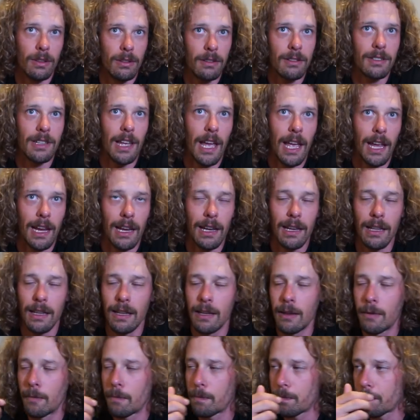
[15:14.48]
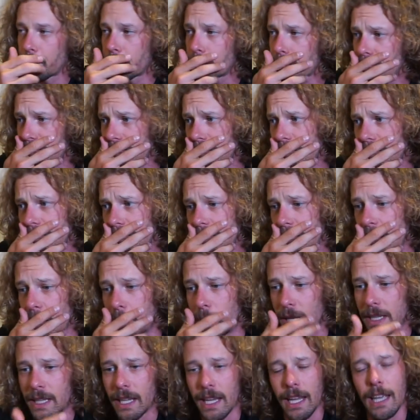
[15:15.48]
cycling,
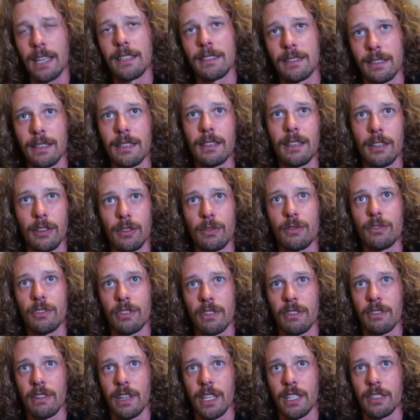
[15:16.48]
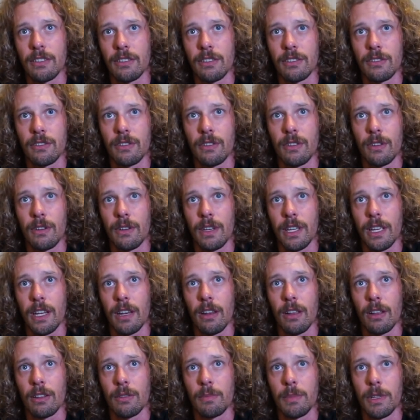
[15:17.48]
but I can see the new generation is growing a
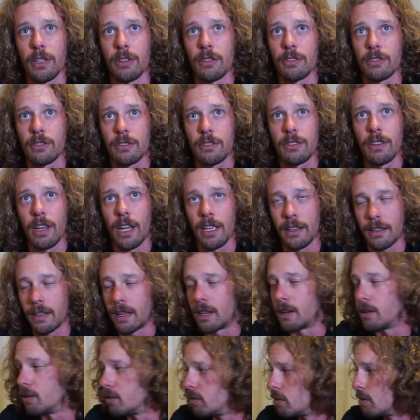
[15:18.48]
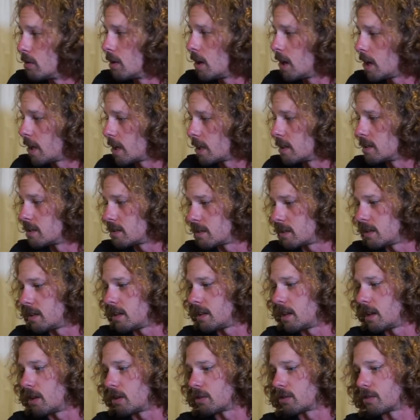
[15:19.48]
lot, because I tell you, I can
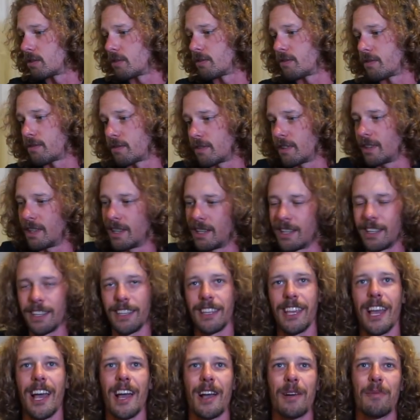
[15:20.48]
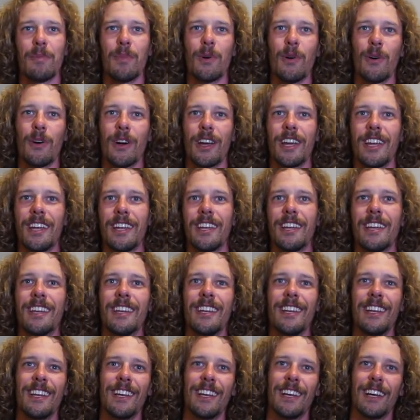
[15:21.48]
see a lot of young boy,
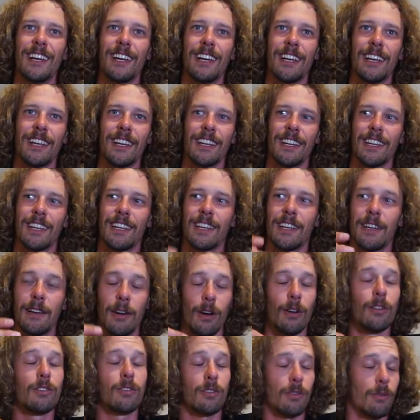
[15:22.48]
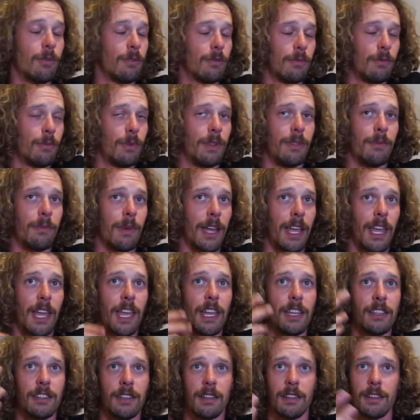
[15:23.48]
Also with my
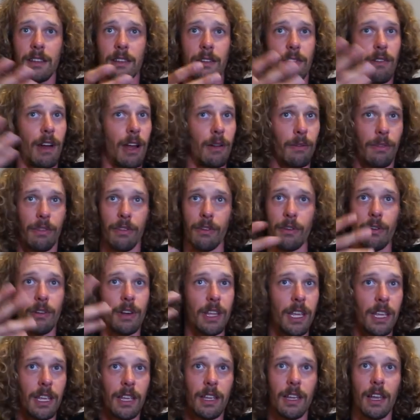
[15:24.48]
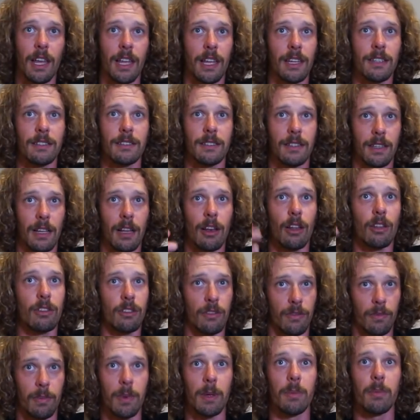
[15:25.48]
age, around 30, I can see a lot
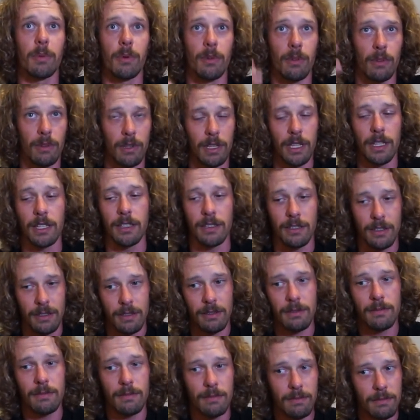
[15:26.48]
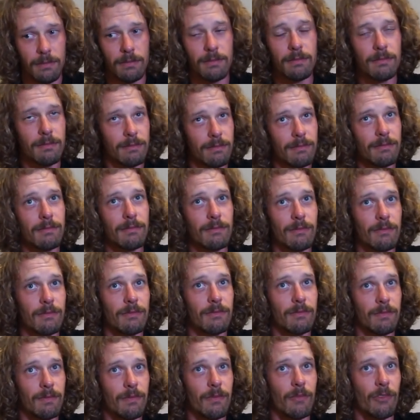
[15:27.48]
of people is
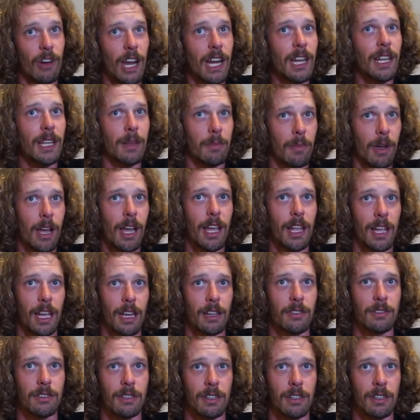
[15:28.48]
riding a bike actually.